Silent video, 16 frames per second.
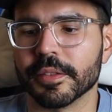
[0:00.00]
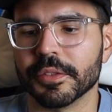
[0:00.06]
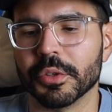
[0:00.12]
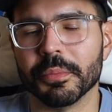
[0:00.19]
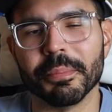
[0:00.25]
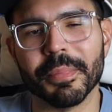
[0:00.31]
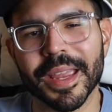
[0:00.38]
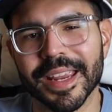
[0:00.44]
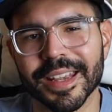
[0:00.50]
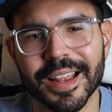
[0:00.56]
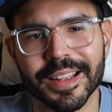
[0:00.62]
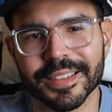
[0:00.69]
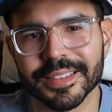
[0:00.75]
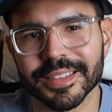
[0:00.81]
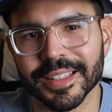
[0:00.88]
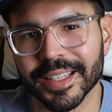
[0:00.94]
you may
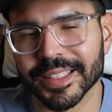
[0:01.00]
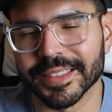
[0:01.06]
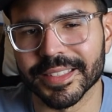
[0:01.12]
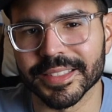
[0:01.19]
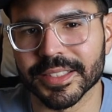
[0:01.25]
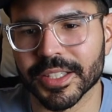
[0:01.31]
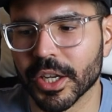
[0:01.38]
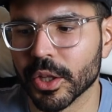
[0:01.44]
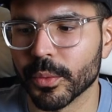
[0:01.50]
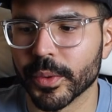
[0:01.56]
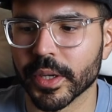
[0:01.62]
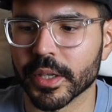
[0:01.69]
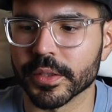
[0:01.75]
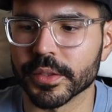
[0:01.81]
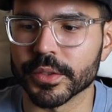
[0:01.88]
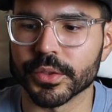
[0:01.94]
not like this colorway
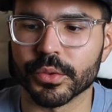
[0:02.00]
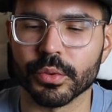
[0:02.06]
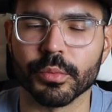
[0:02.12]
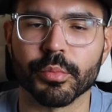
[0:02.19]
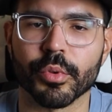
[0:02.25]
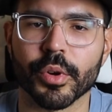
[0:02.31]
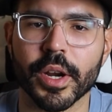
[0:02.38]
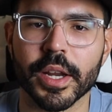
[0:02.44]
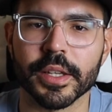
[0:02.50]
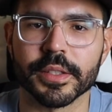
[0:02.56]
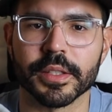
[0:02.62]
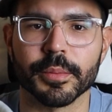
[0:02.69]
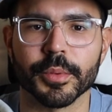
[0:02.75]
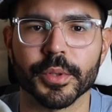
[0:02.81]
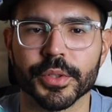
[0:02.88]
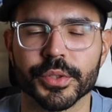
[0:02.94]
because it's too bright,
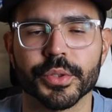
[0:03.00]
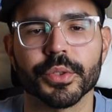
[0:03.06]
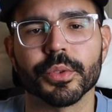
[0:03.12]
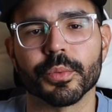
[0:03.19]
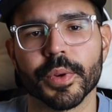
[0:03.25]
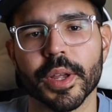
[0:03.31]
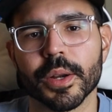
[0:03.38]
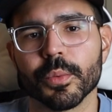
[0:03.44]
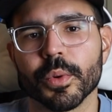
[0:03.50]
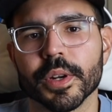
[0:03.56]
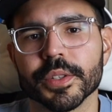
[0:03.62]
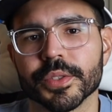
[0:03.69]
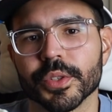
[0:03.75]
similar to the red one.